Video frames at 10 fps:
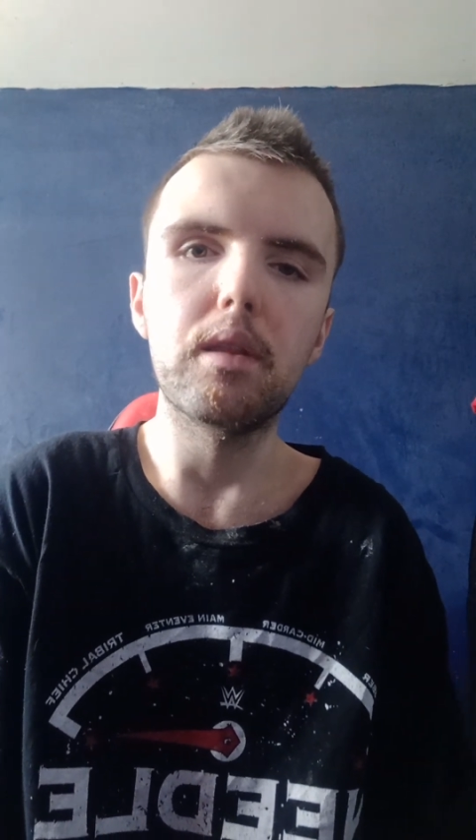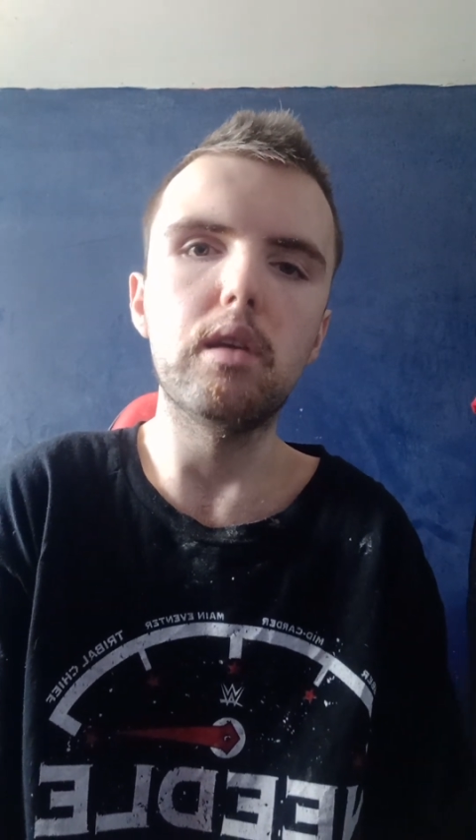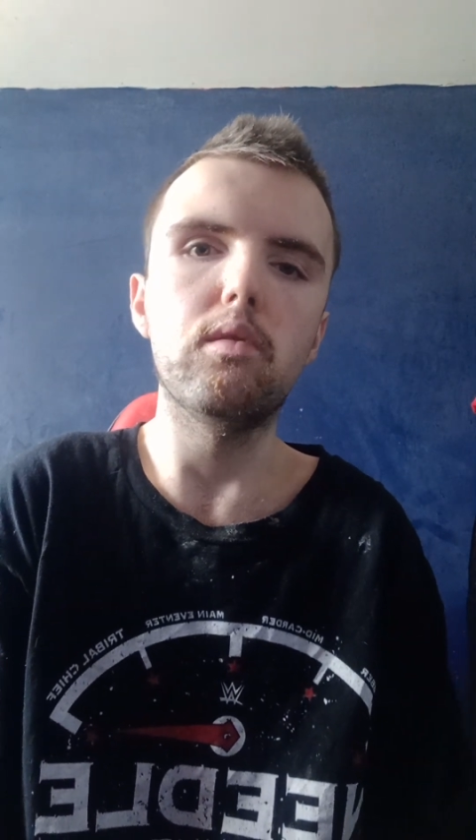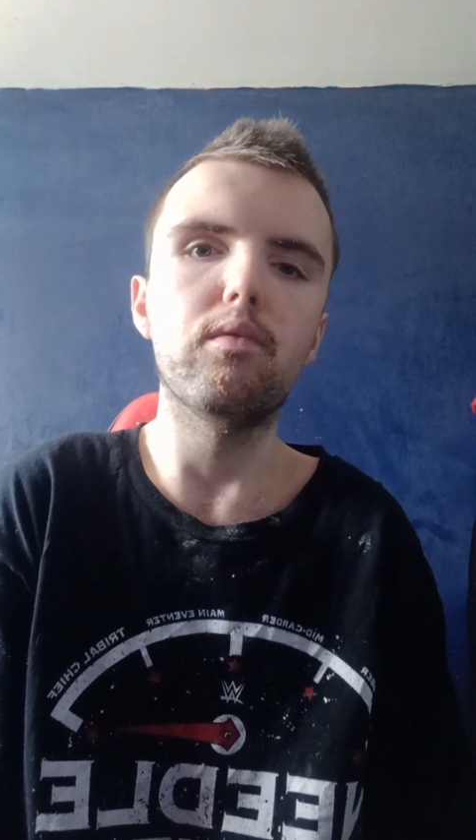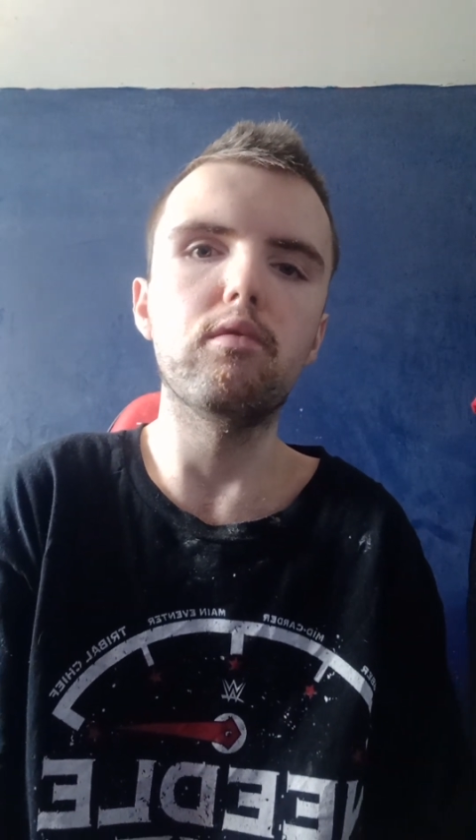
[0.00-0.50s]

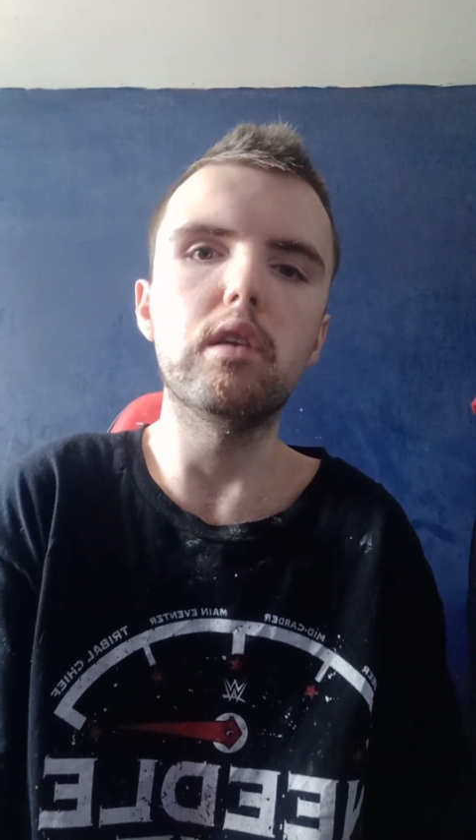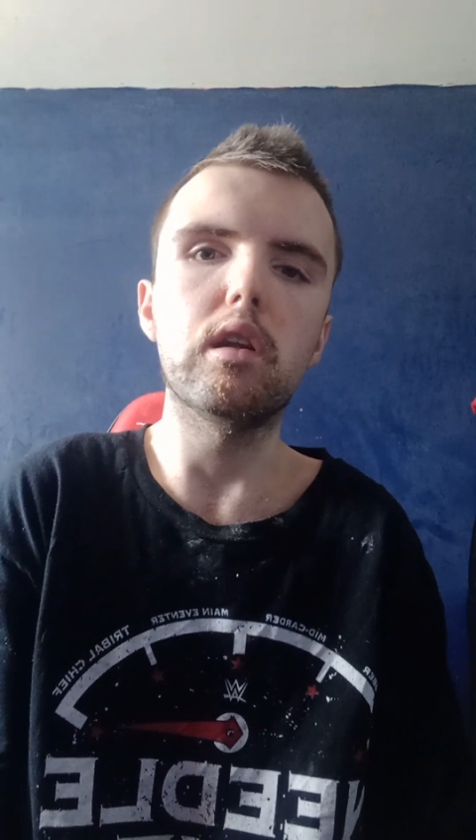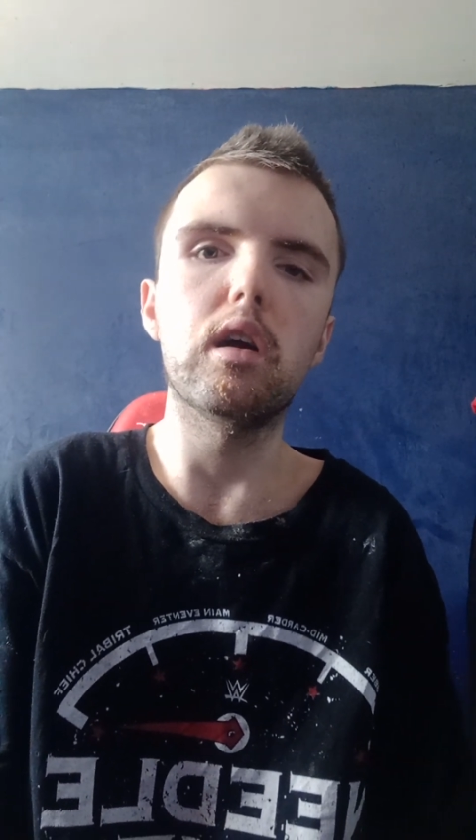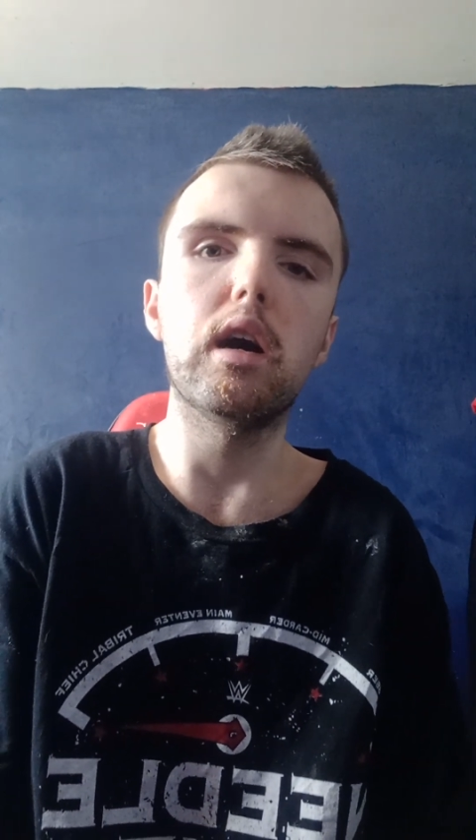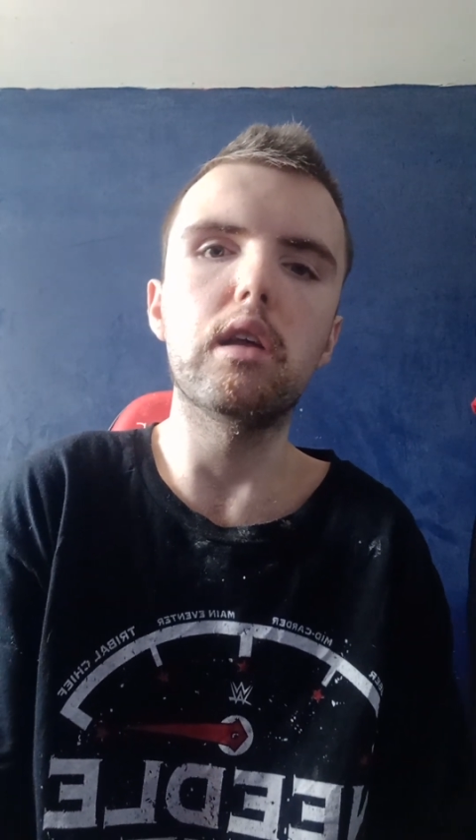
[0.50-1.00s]
these
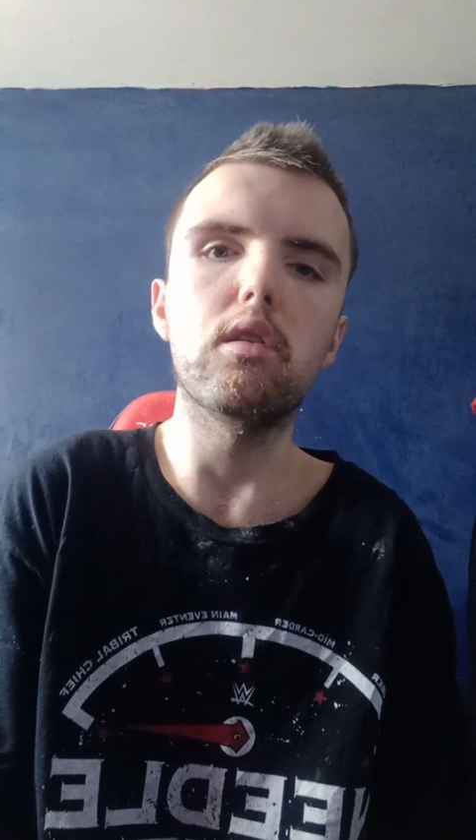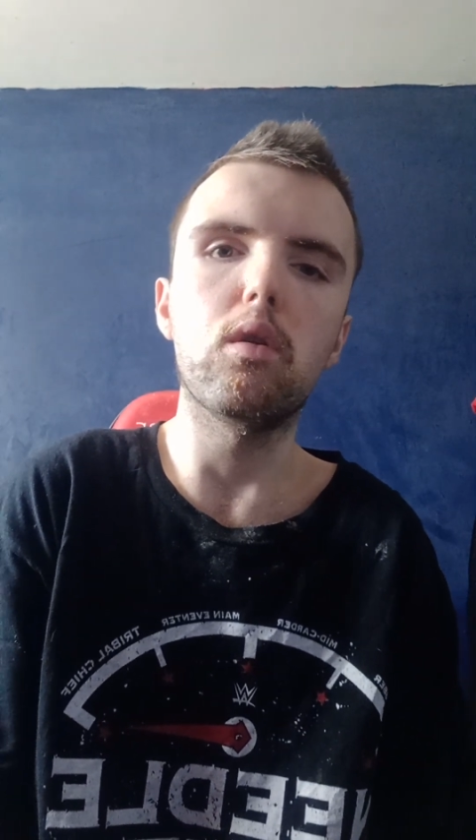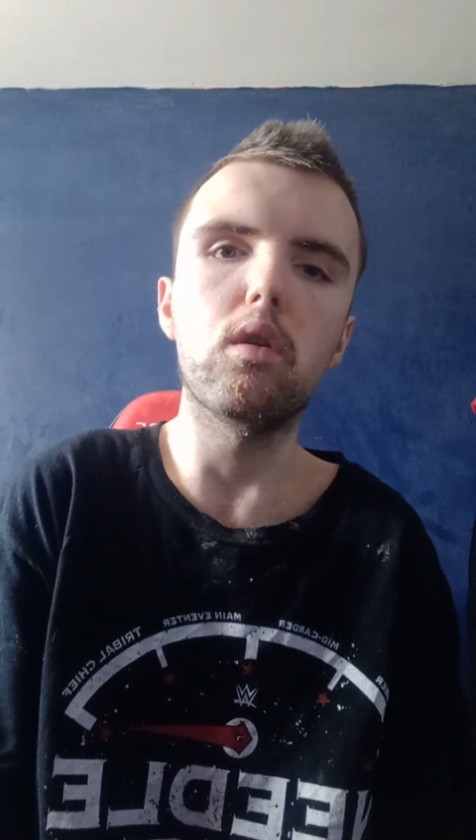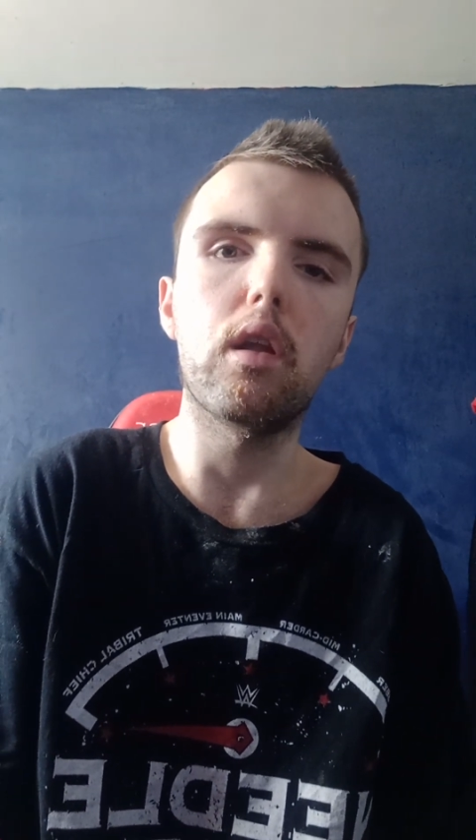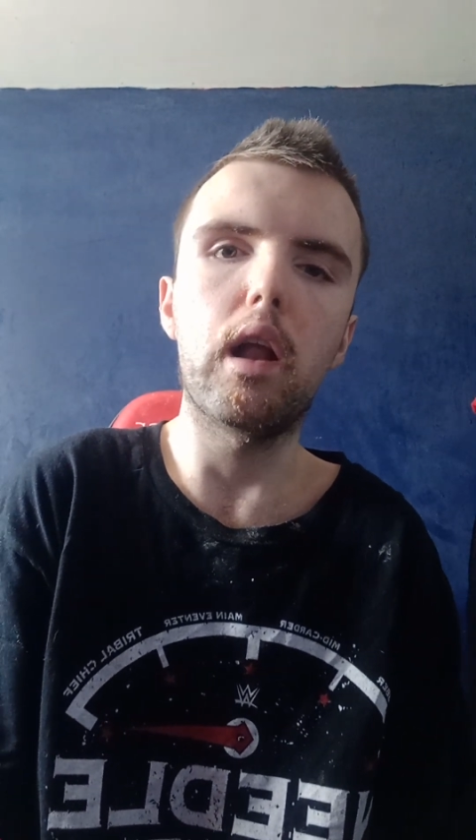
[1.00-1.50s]
three guys
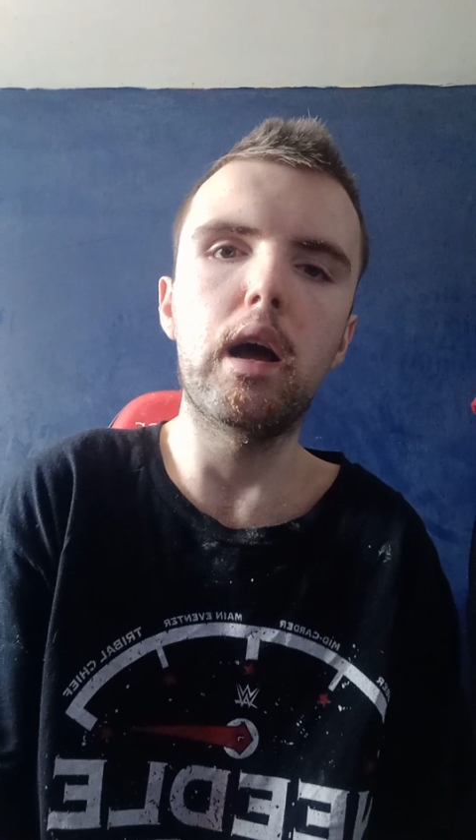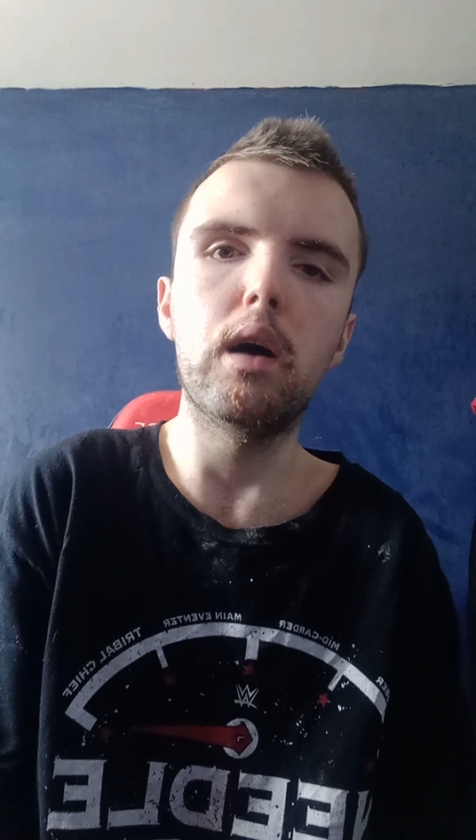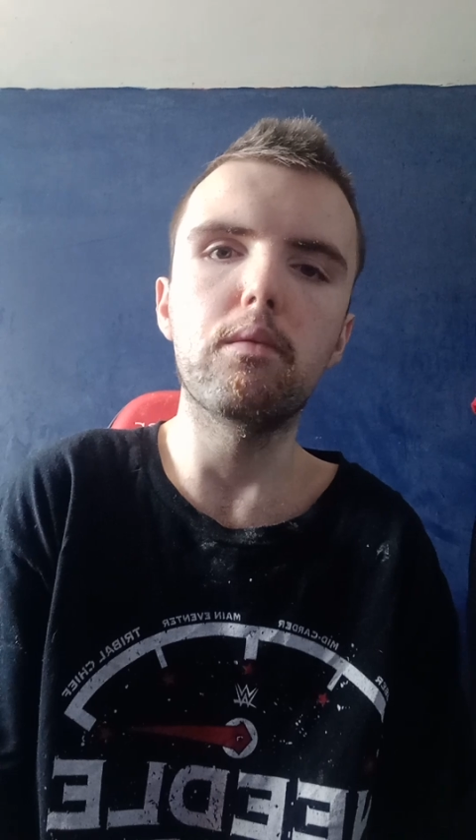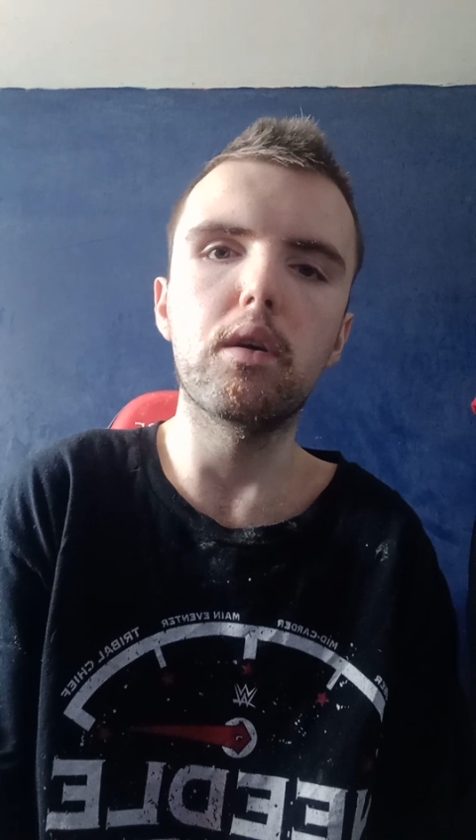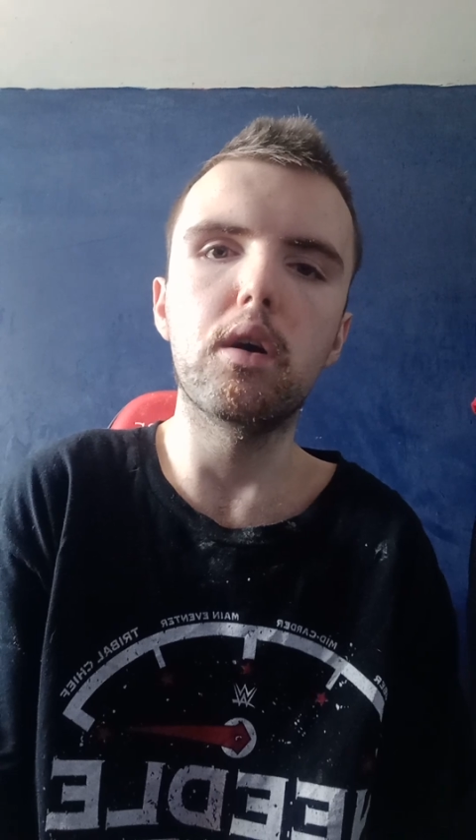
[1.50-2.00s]
are gonna get
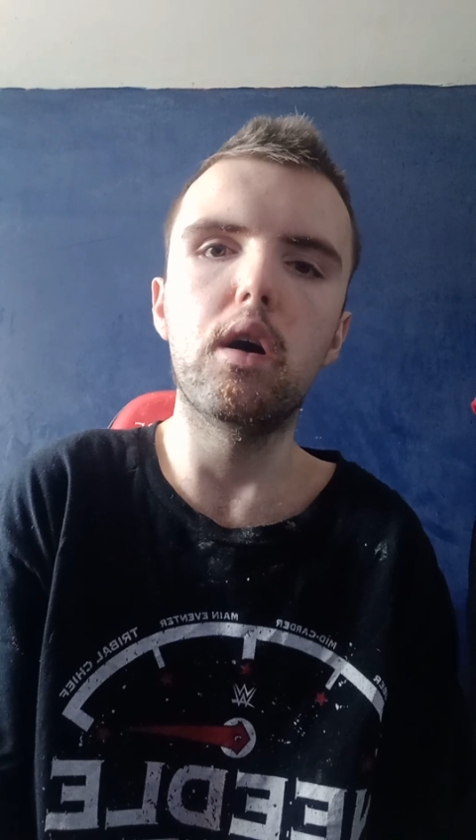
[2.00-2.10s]
out of the